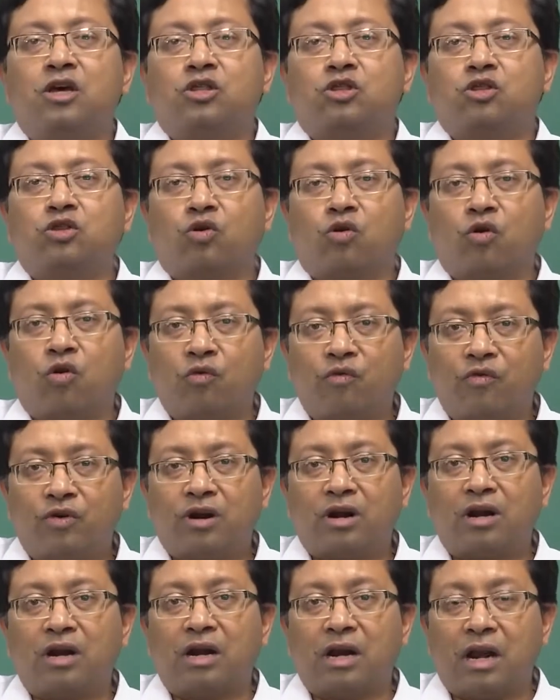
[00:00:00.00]
the
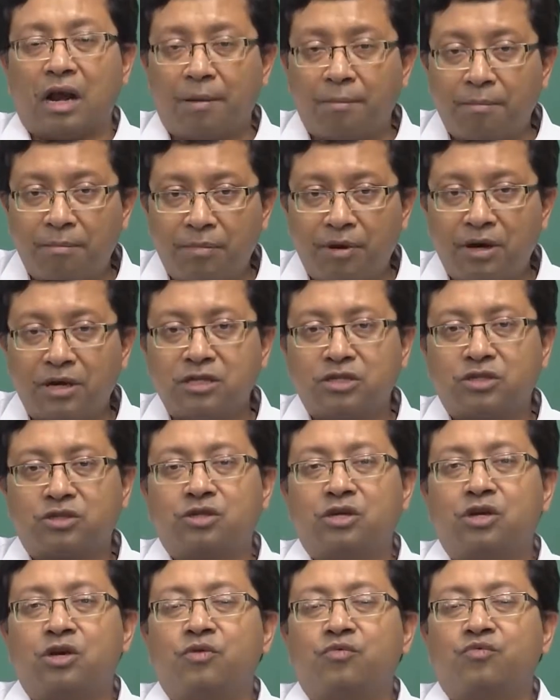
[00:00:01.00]
overall numbers
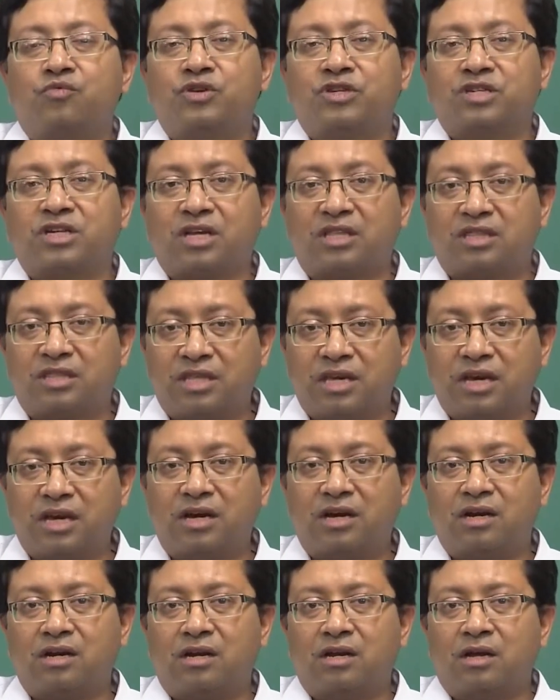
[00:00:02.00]
which are
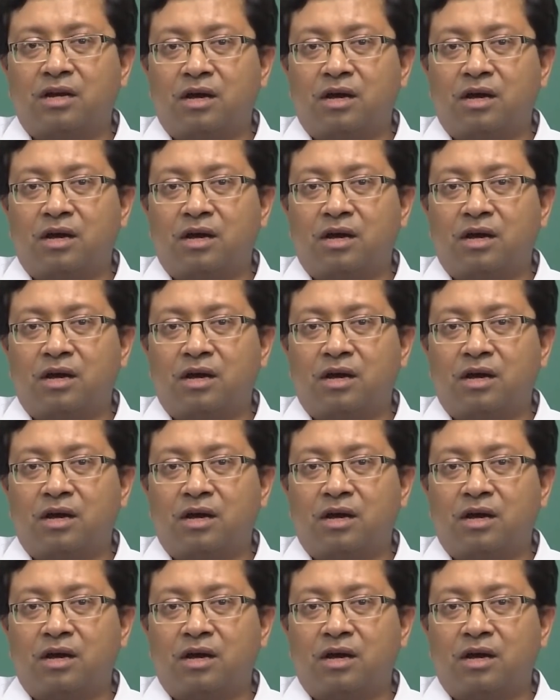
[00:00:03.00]
there